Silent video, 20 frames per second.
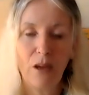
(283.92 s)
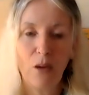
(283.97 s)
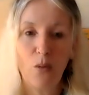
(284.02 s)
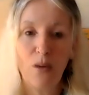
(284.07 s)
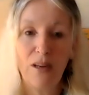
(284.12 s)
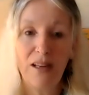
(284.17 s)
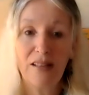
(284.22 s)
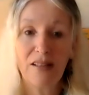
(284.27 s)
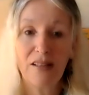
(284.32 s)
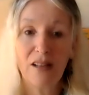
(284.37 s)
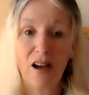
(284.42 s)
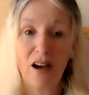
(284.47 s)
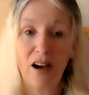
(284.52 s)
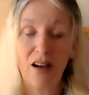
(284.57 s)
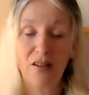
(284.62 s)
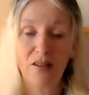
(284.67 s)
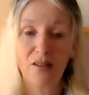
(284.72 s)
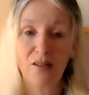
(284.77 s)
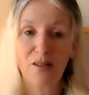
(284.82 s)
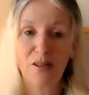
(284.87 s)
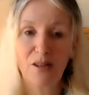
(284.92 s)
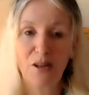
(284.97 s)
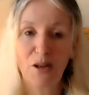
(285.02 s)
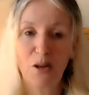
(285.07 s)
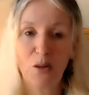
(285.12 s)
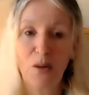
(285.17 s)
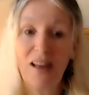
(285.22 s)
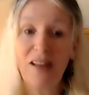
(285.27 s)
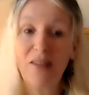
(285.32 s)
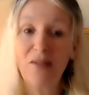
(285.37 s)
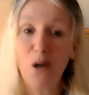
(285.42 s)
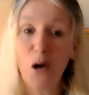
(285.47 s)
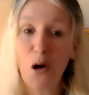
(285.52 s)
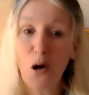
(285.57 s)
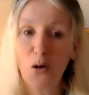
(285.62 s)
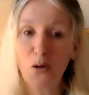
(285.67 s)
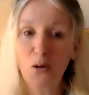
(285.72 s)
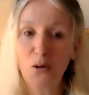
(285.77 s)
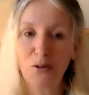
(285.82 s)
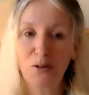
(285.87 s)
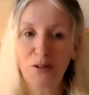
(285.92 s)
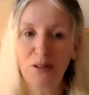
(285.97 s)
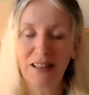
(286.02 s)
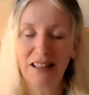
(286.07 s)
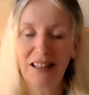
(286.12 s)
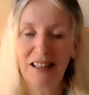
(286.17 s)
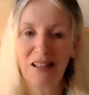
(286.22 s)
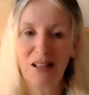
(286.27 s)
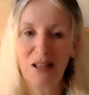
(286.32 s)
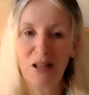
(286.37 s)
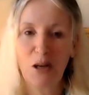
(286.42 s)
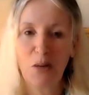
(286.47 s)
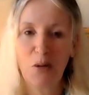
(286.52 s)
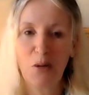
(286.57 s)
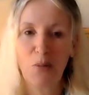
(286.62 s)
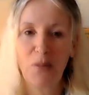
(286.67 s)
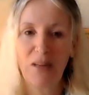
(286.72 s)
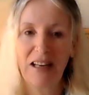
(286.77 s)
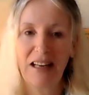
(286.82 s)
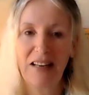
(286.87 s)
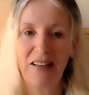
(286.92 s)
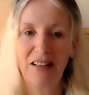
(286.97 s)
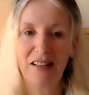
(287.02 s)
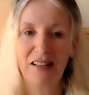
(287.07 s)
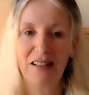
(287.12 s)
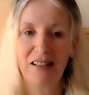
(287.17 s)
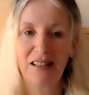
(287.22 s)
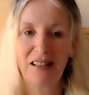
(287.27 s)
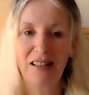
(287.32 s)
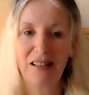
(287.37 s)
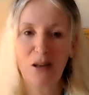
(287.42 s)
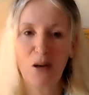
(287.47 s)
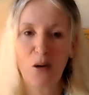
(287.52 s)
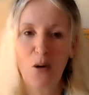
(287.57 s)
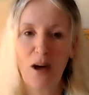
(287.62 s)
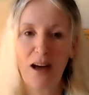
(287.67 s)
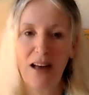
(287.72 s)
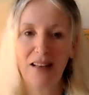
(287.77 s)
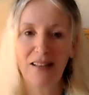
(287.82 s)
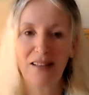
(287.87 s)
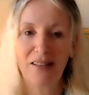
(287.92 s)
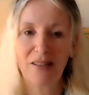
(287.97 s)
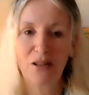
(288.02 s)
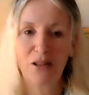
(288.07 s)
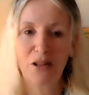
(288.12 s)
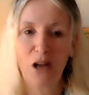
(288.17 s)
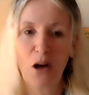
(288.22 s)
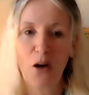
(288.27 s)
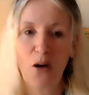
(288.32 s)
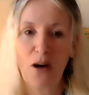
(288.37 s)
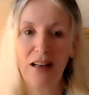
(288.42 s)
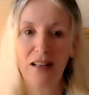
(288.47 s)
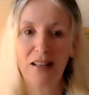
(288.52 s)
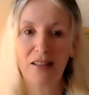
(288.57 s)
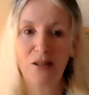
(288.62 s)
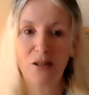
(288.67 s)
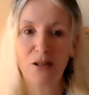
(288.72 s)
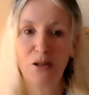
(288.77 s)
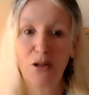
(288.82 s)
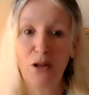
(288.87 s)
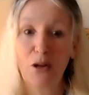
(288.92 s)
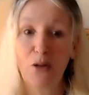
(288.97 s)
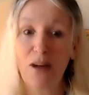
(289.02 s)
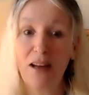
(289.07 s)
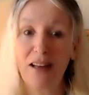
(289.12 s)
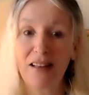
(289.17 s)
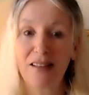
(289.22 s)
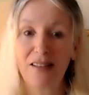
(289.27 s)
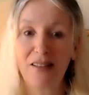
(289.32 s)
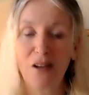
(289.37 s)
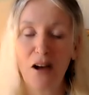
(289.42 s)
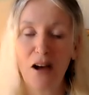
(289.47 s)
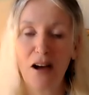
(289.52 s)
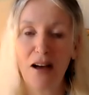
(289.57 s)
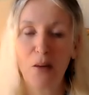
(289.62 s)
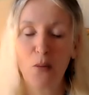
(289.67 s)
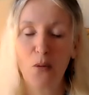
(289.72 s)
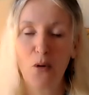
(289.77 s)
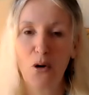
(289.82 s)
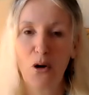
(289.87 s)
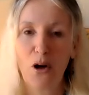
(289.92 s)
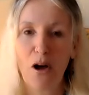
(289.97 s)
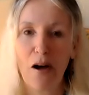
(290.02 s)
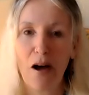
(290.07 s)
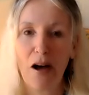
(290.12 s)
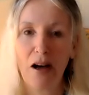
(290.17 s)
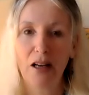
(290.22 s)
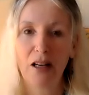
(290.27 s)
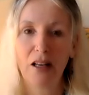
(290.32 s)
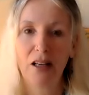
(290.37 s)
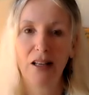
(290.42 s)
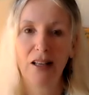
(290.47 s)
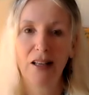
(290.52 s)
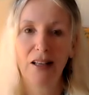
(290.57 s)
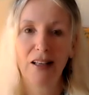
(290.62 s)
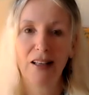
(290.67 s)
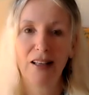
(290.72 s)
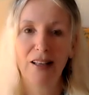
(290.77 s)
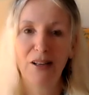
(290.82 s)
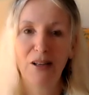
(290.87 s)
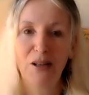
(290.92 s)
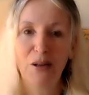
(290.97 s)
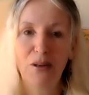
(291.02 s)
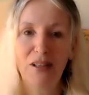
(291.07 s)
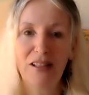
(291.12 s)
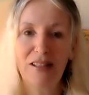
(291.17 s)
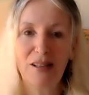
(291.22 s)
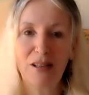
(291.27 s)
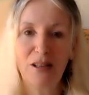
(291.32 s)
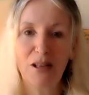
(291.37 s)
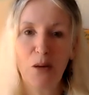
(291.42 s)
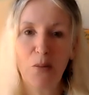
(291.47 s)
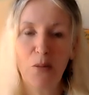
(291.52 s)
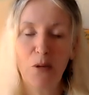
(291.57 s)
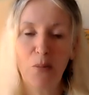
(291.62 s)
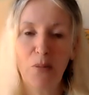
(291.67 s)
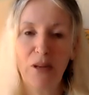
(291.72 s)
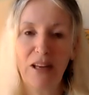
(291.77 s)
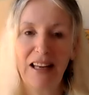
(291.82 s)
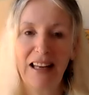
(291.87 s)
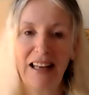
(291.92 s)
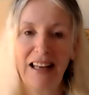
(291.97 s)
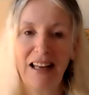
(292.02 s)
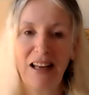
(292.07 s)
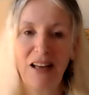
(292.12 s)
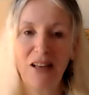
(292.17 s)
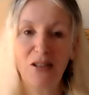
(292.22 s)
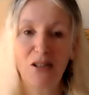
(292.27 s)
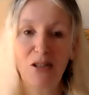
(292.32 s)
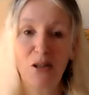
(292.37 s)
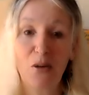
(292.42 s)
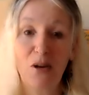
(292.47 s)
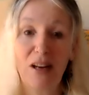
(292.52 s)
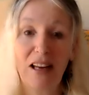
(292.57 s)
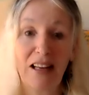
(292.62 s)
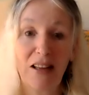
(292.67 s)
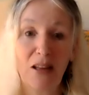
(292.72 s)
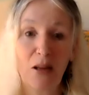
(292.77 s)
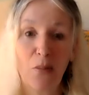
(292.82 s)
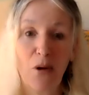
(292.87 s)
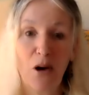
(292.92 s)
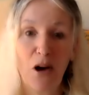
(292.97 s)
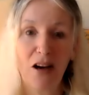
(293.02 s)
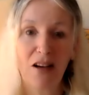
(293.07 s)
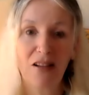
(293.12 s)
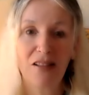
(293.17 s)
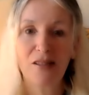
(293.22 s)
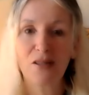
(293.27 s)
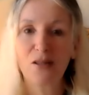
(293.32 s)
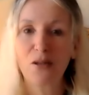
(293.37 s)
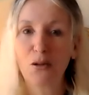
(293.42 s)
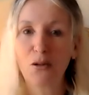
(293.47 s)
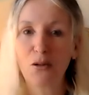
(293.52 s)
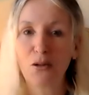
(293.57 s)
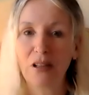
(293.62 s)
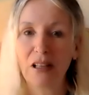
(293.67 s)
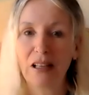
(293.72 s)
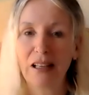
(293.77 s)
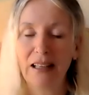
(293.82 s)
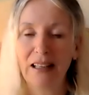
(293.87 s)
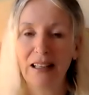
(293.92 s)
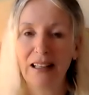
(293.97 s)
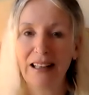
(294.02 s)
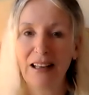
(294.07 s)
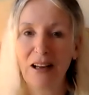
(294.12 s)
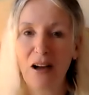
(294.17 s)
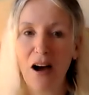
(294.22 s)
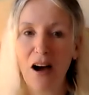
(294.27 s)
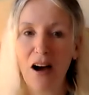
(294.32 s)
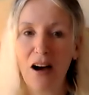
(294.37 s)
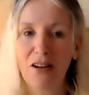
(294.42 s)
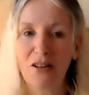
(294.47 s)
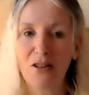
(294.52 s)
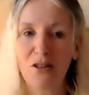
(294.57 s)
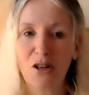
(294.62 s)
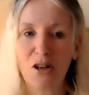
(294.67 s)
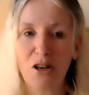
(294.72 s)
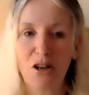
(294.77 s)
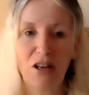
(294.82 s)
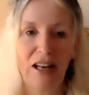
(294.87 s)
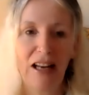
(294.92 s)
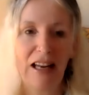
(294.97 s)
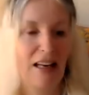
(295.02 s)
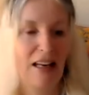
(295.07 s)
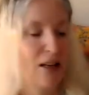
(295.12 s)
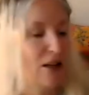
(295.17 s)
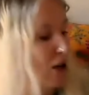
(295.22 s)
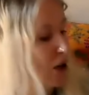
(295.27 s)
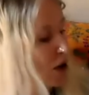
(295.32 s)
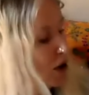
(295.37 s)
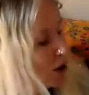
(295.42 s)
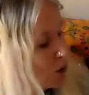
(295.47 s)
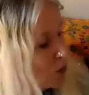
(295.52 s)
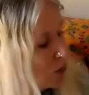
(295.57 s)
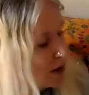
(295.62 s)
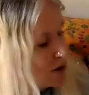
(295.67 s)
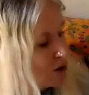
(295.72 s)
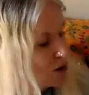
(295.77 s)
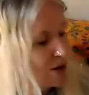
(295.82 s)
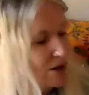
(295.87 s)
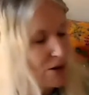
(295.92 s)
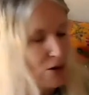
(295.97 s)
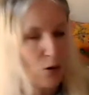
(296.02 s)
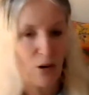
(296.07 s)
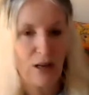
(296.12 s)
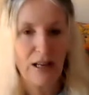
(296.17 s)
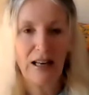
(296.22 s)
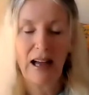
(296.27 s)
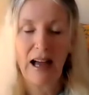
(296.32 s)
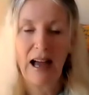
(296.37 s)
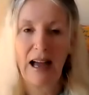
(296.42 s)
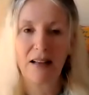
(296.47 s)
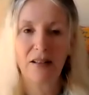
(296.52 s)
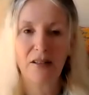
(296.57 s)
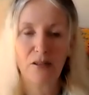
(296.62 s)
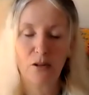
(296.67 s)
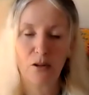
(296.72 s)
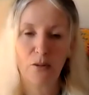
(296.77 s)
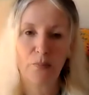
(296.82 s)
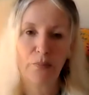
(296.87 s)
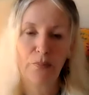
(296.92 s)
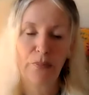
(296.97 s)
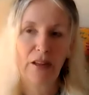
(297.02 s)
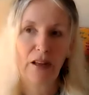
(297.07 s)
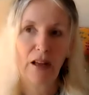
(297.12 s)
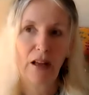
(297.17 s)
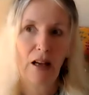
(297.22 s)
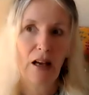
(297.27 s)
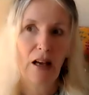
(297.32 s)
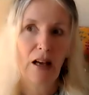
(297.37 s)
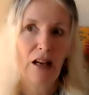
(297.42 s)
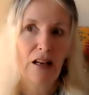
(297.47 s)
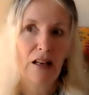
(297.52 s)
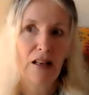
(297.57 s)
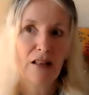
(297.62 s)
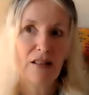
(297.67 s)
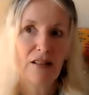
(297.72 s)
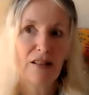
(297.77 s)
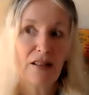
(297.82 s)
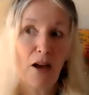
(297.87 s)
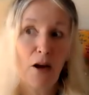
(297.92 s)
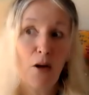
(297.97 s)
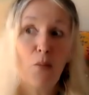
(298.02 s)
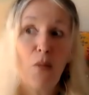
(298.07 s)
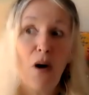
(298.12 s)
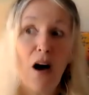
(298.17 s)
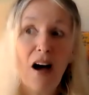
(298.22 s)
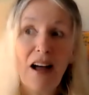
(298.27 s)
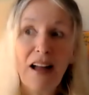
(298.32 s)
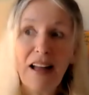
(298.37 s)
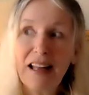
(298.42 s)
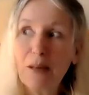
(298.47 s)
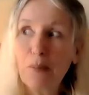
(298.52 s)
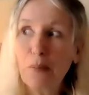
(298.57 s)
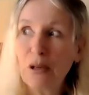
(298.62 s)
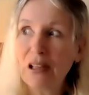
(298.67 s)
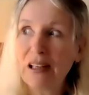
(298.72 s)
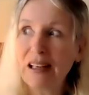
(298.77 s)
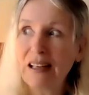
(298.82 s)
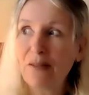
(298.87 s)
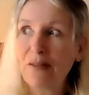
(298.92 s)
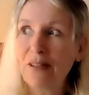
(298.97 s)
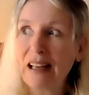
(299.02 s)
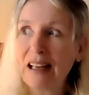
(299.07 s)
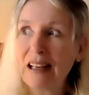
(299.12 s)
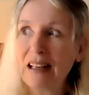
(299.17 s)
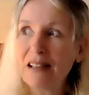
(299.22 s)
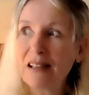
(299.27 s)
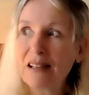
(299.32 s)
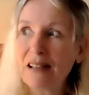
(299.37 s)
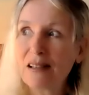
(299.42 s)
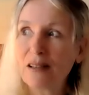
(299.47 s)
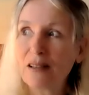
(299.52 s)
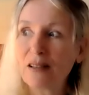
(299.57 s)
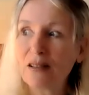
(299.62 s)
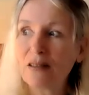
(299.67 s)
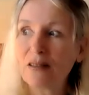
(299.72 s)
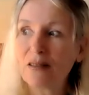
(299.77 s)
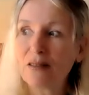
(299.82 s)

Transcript: we start to evolve as a human being. This is the Quetzalcoatl, the red sky walker, who is the human being doing the personal healing heart journey, which is the green castle. So my belief is,